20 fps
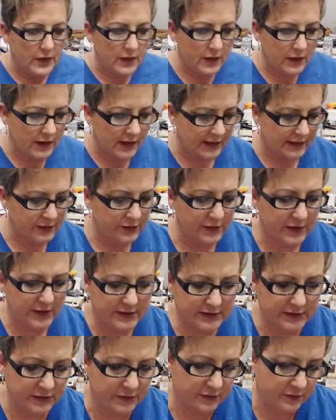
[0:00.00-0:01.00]
I've got to do
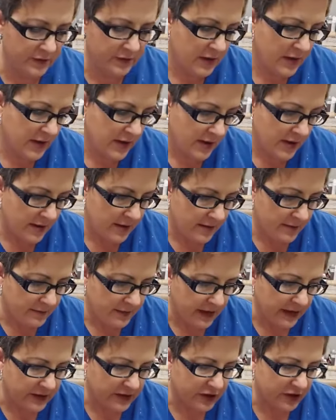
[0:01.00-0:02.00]
that too.
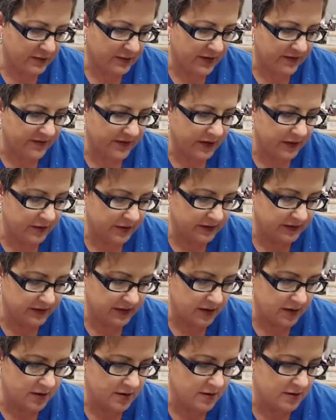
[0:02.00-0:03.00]
Make sure my phone is
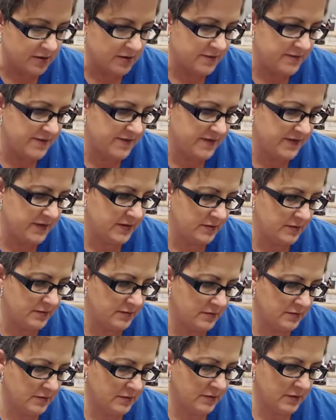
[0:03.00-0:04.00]
off.
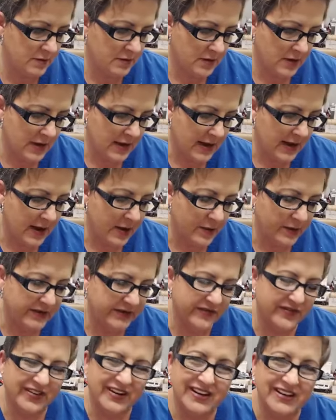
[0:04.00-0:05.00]
I always
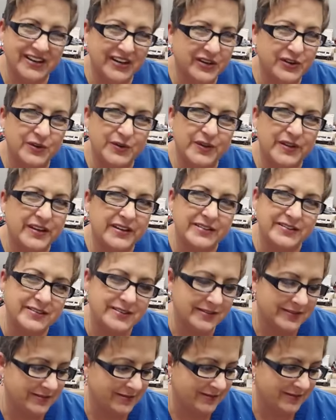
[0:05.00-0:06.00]
forget to do
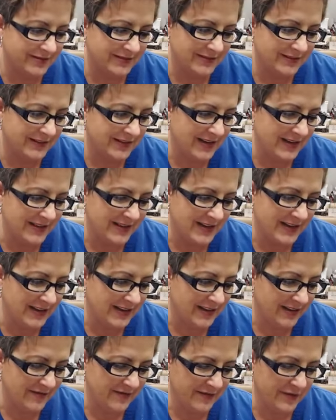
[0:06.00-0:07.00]
this. And then I
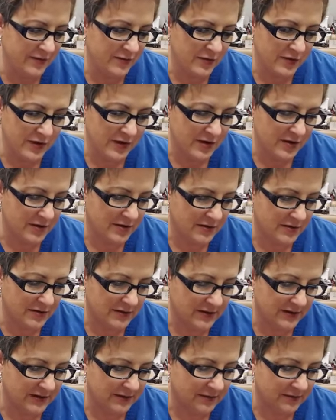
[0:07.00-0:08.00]
get phone
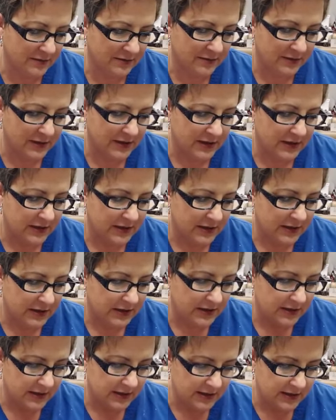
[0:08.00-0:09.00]
calls and
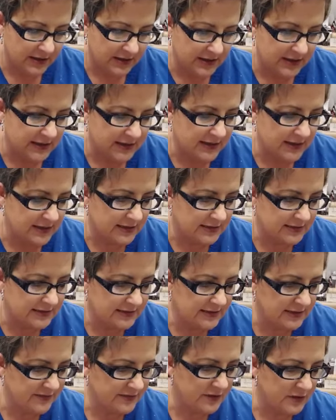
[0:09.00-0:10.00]
that kind of
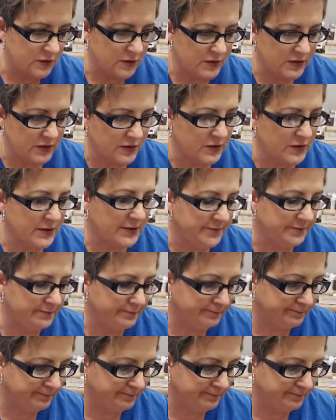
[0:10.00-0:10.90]
stuff going on.